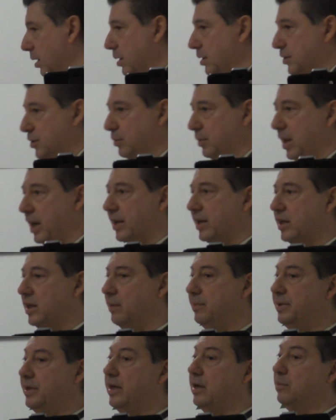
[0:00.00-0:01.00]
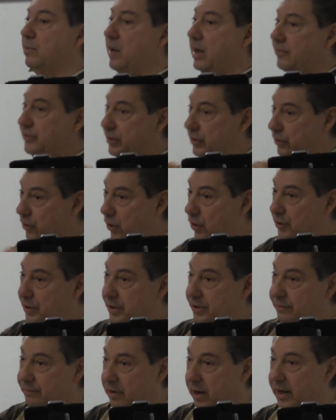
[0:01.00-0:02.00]
So we had to come in here we had to learn
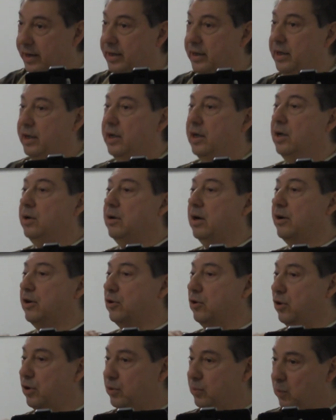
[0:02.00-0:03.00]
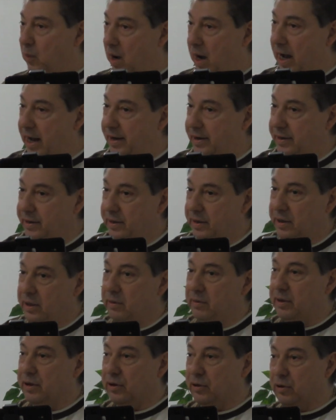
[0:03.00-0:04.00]
it, right? We had to learn what?
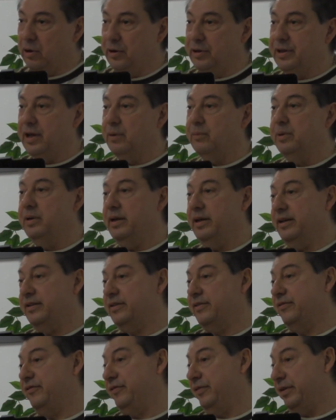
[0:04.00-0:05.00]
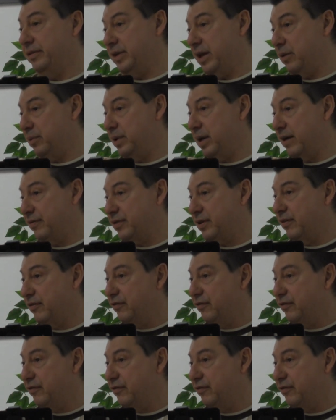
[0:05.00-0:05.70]
We had to learn that we, have, that we have to